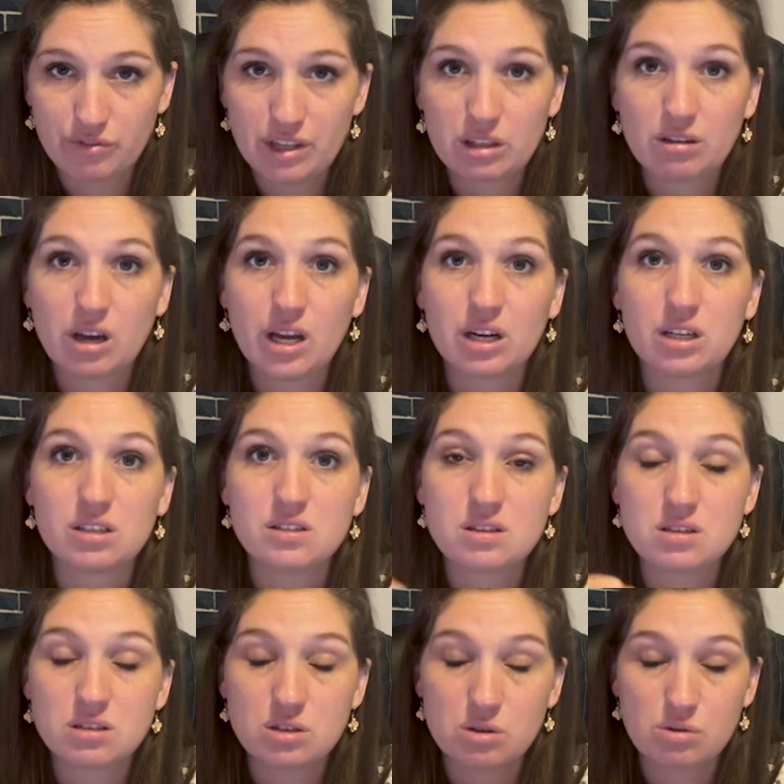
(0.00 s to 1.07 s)
fifth graders,
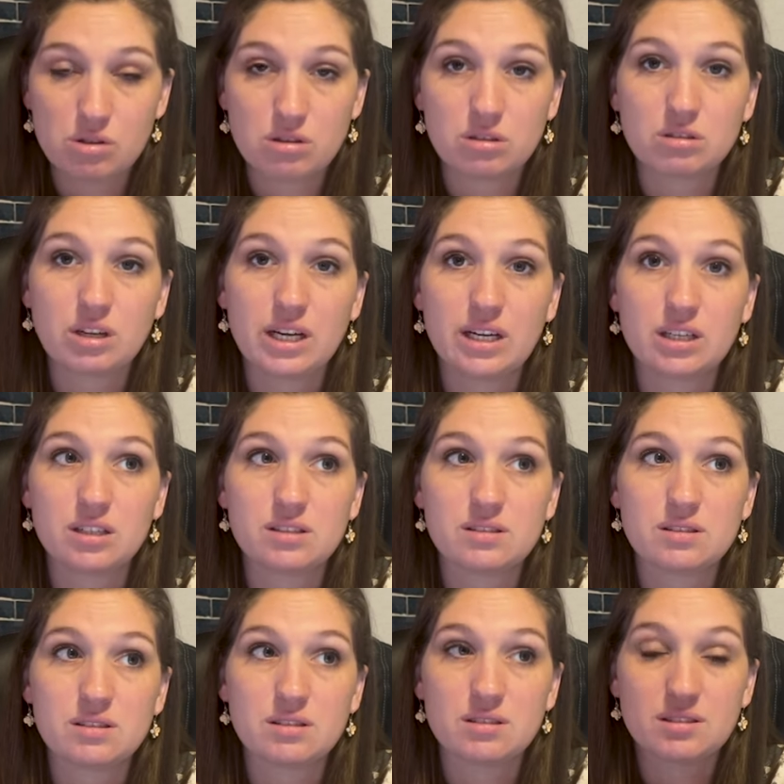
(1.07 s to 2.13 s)
two third
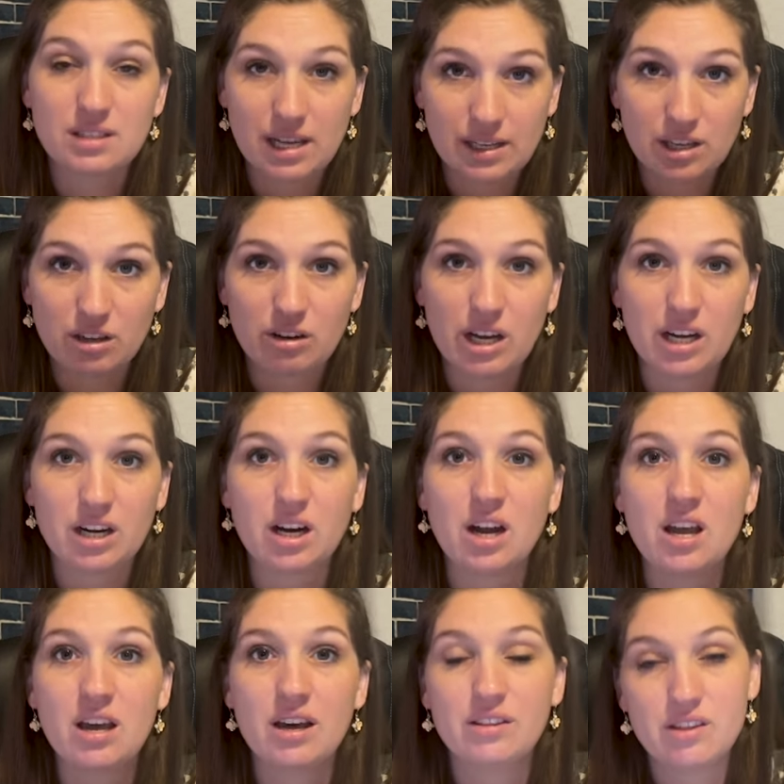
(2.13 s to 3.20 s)
graders, second grader,
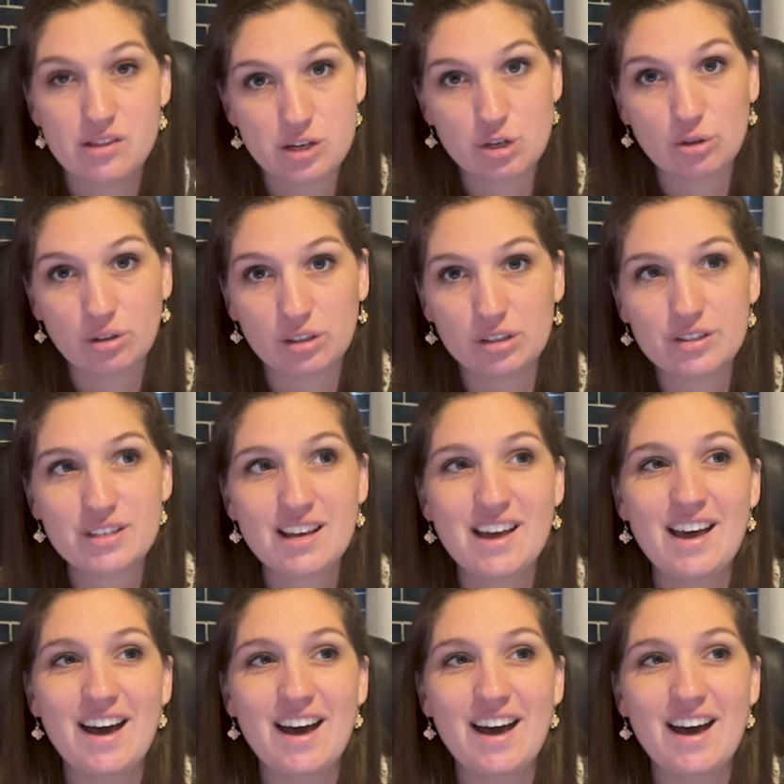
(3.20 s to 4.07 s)
and then the two littles.